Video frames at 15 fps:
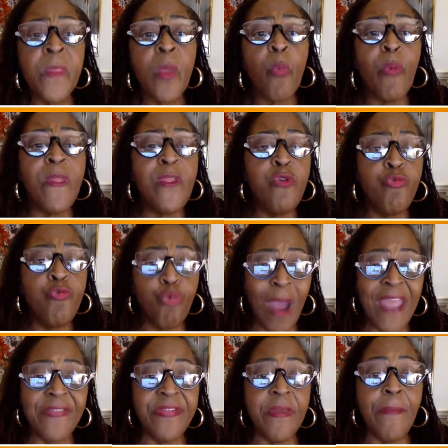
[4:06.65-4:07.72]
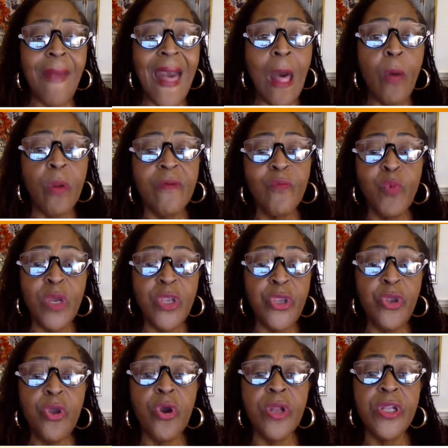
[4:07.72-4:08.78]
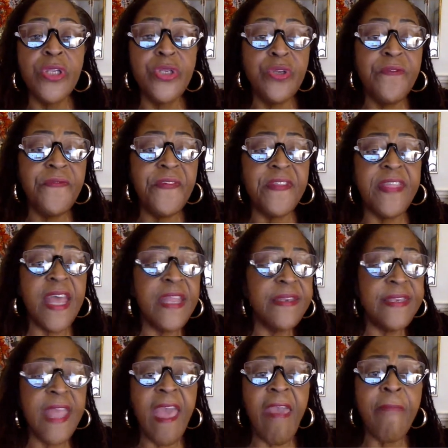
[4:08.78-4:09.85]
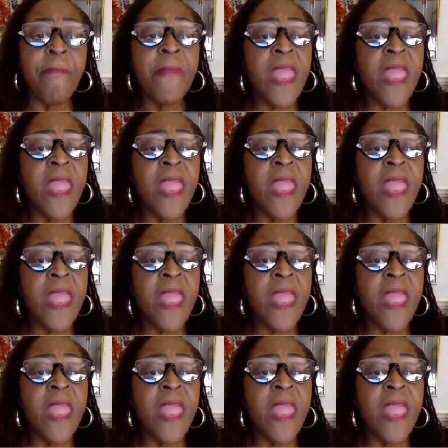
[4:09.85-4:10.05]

when you write them out of what you're going to do for that day.